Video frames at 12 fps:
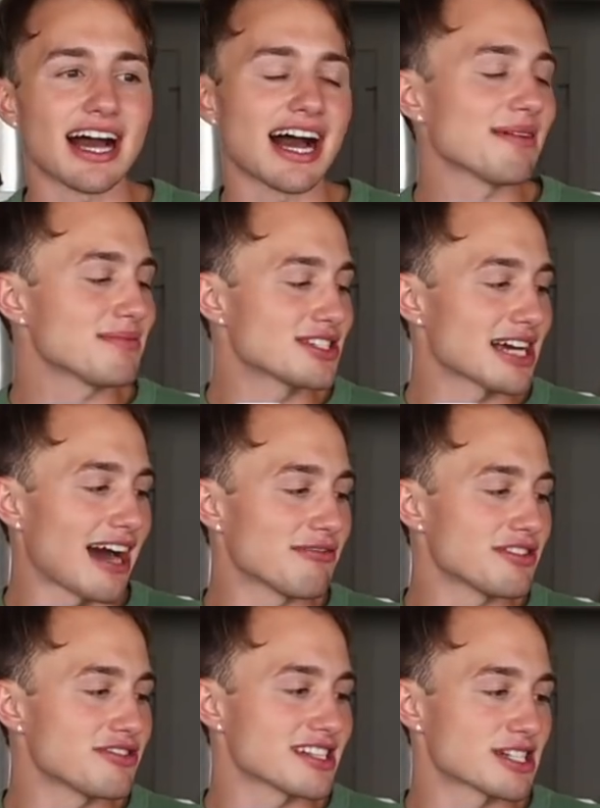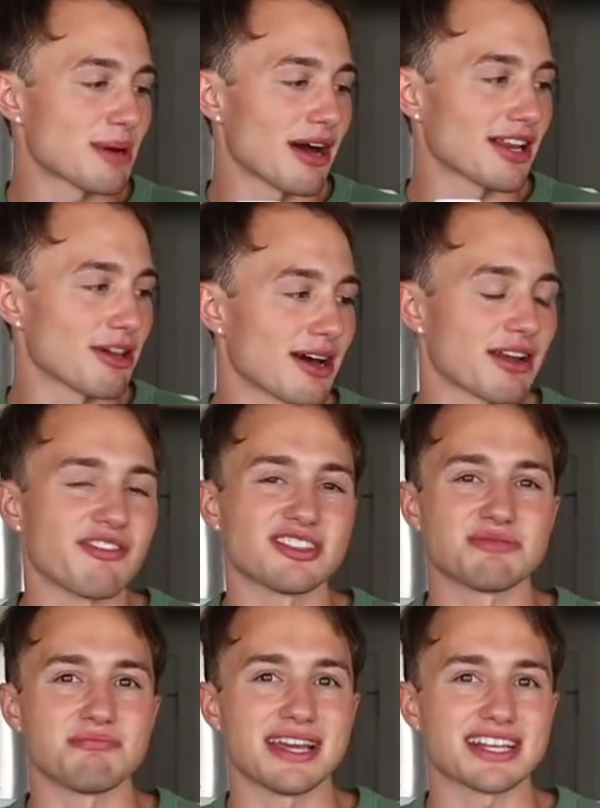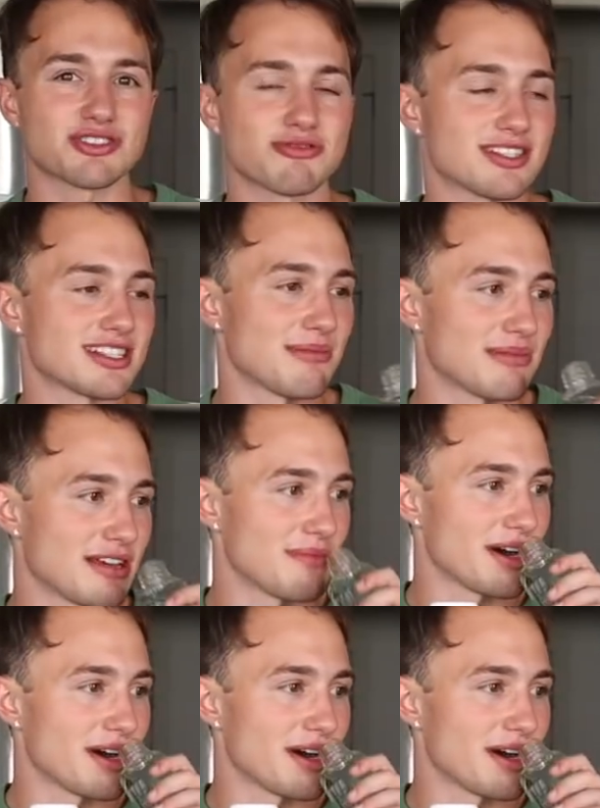I'm down to drink sparkling water if it's mixed with something,